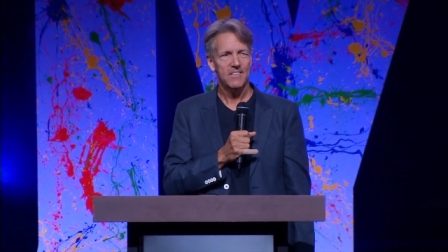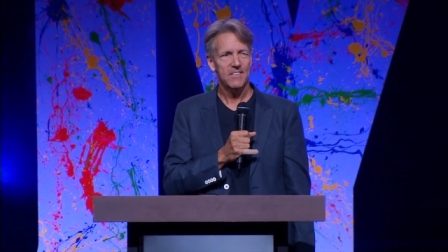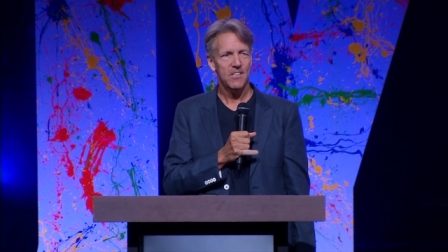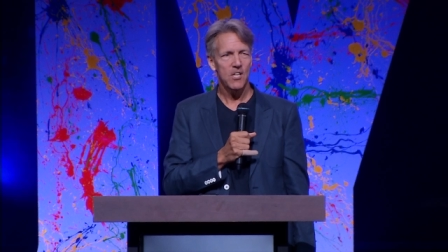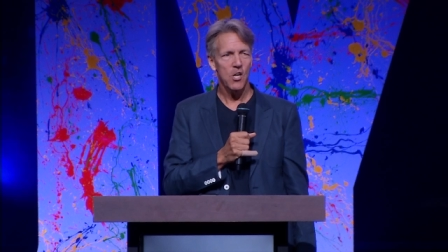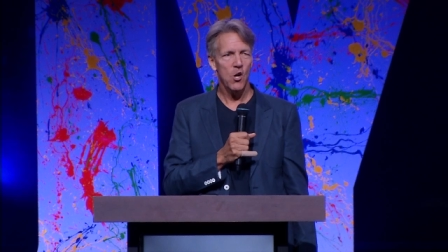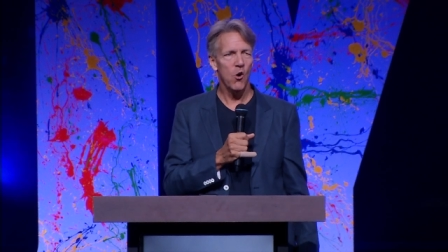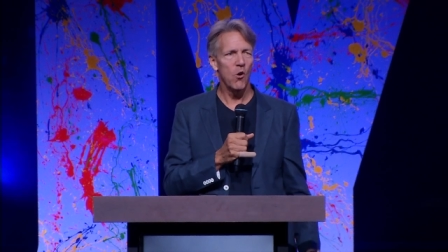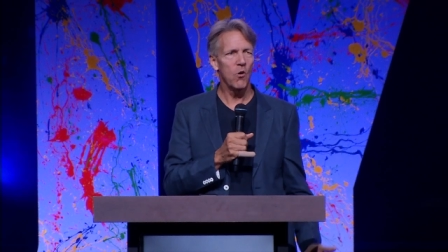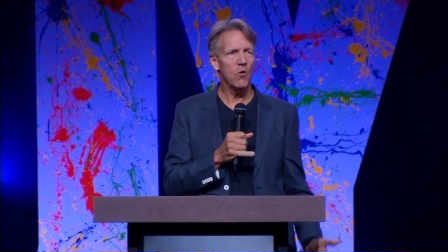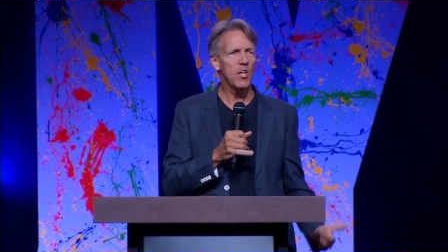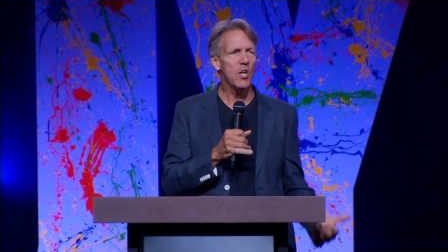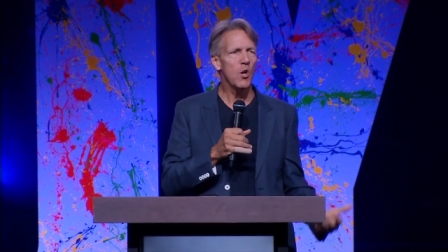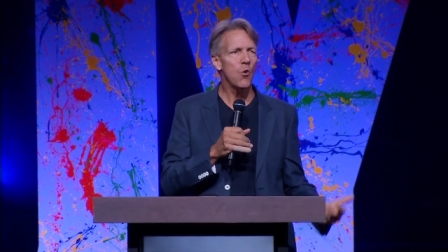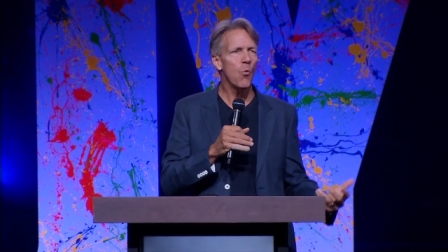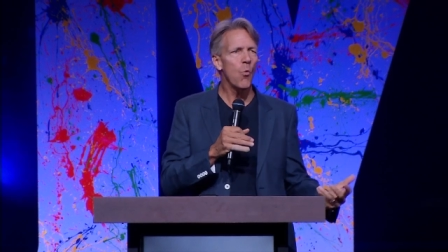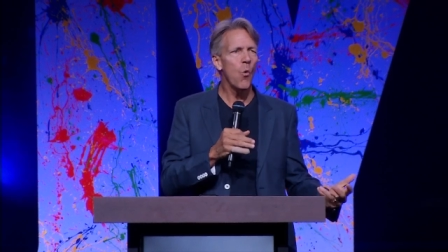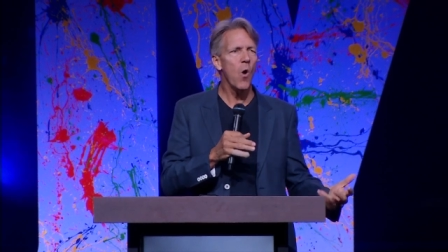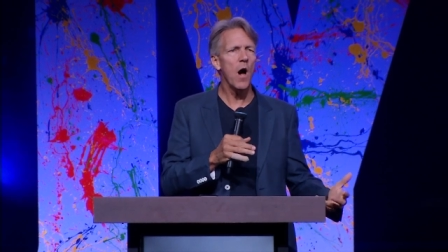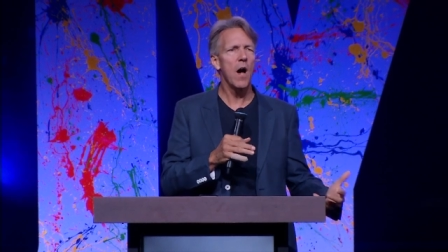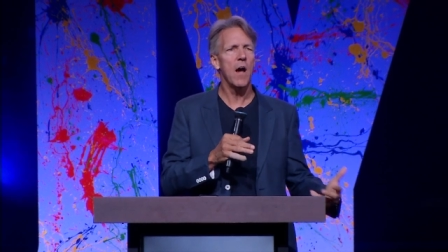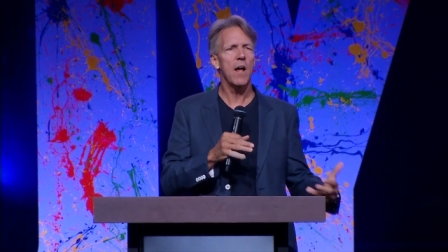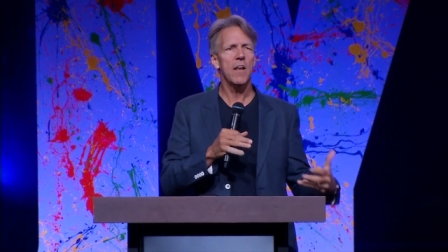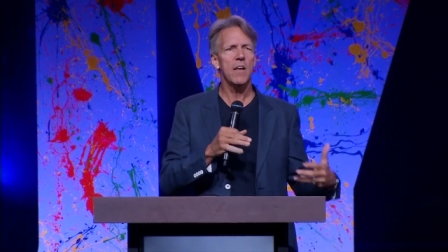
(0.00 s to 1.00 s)
The only
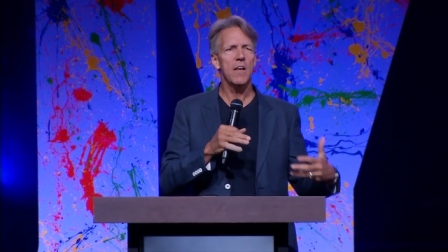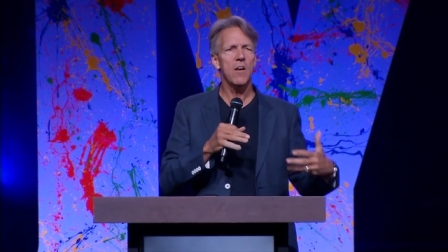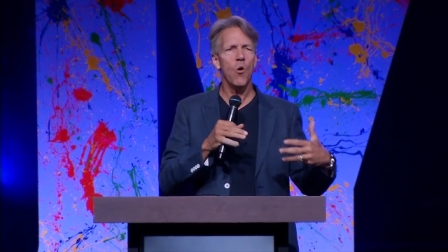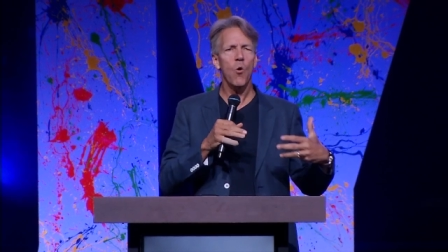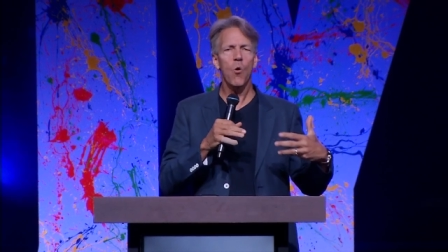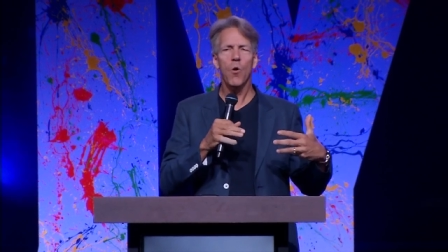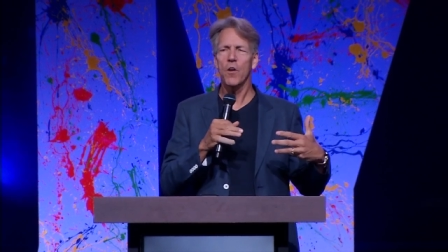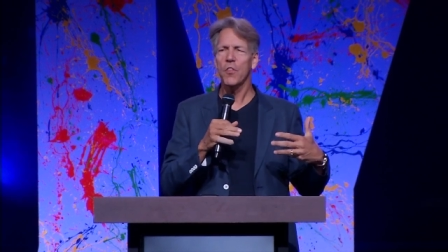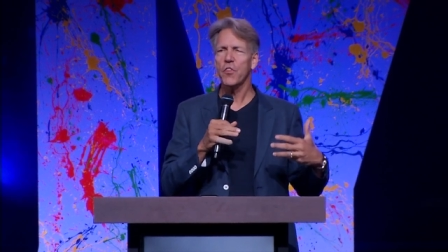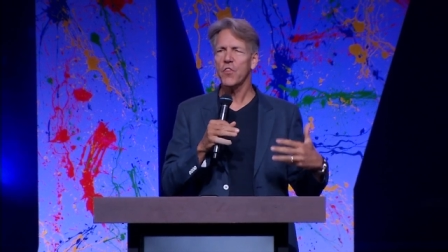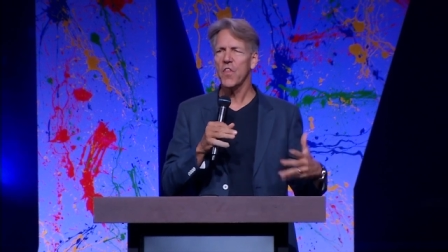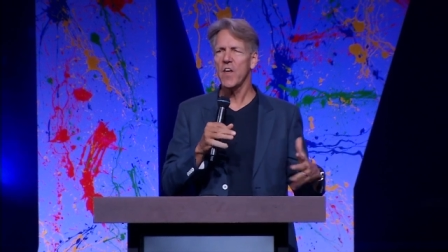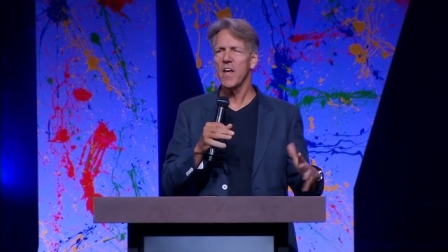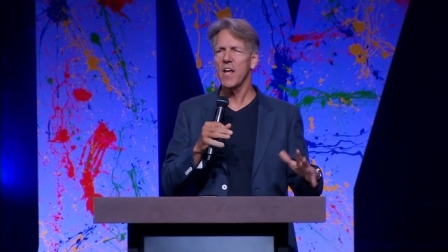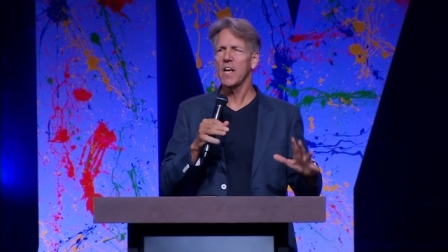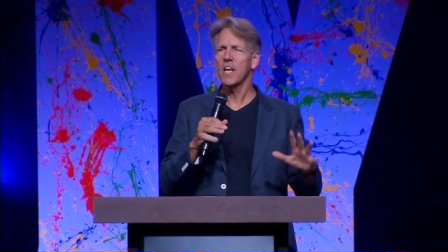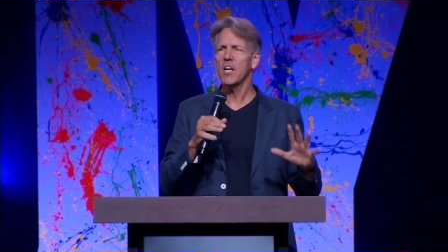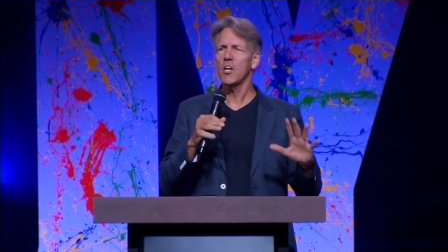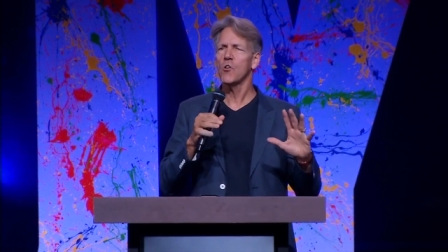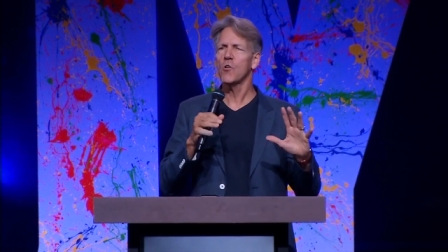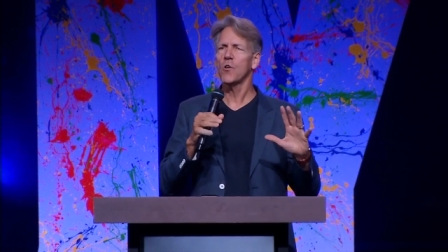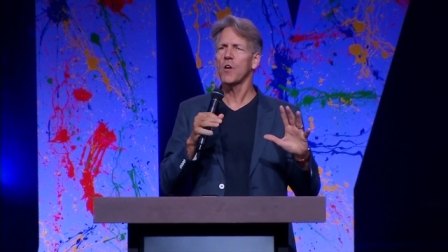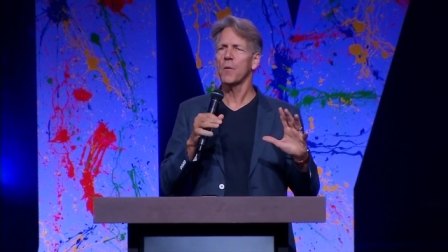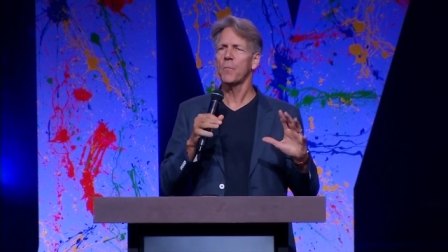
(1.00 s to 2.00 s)
one or thing
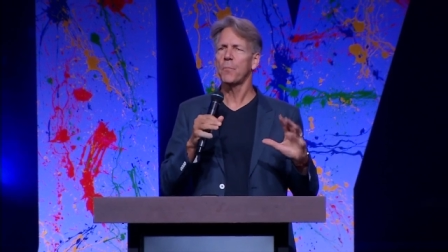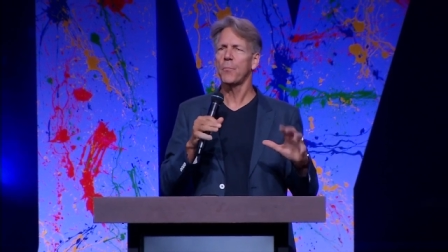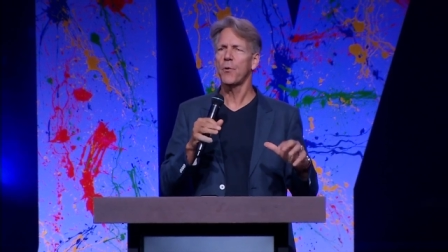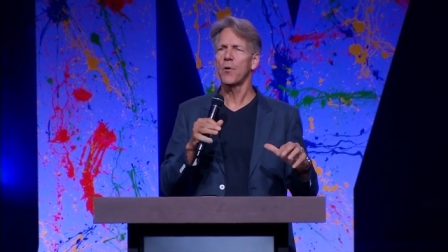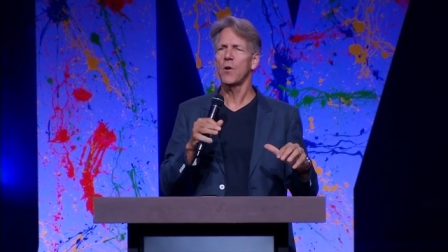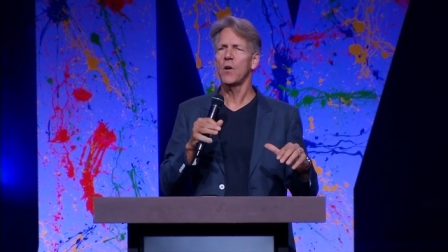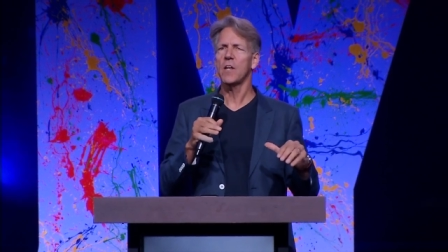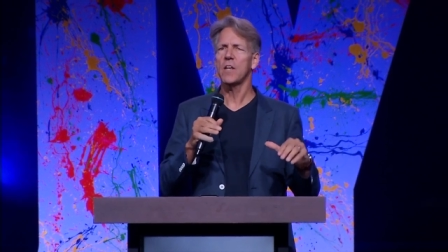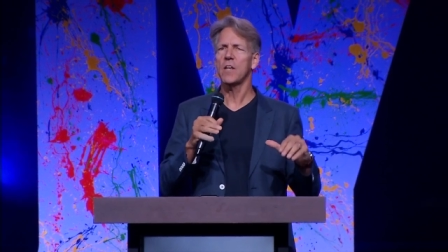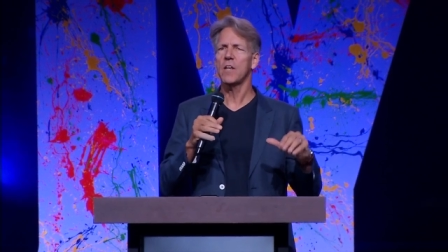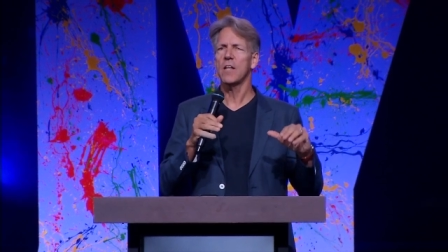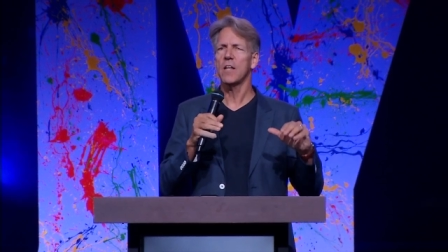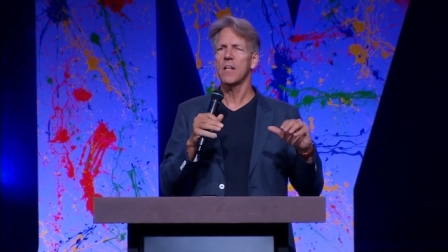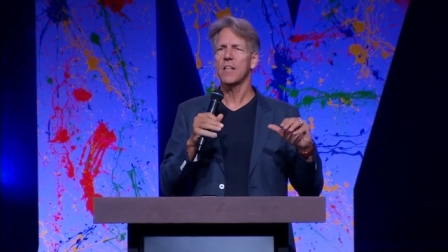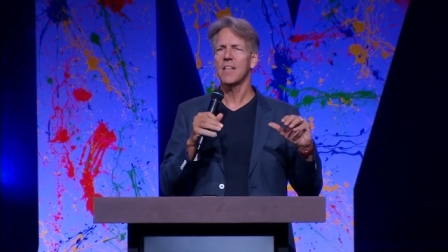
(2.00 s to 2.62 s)
you could put